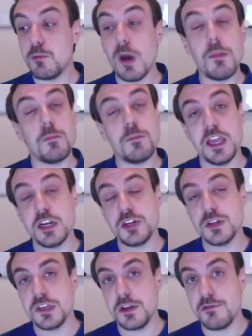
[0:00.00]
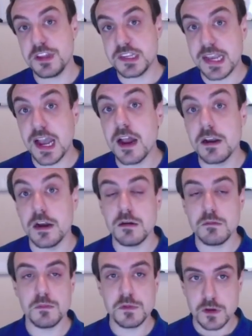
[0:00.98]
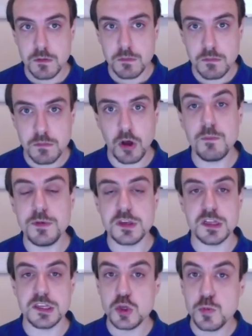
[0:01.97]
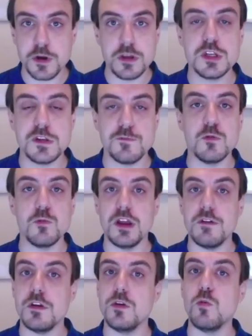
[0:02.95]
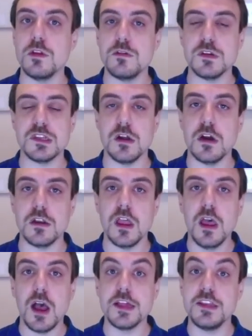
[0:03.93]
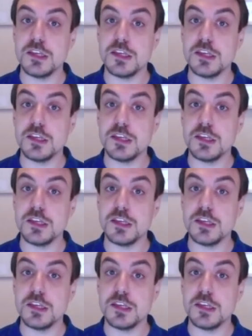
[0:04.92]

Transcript: web application security scanner. So obviously super useful whenever you want to start a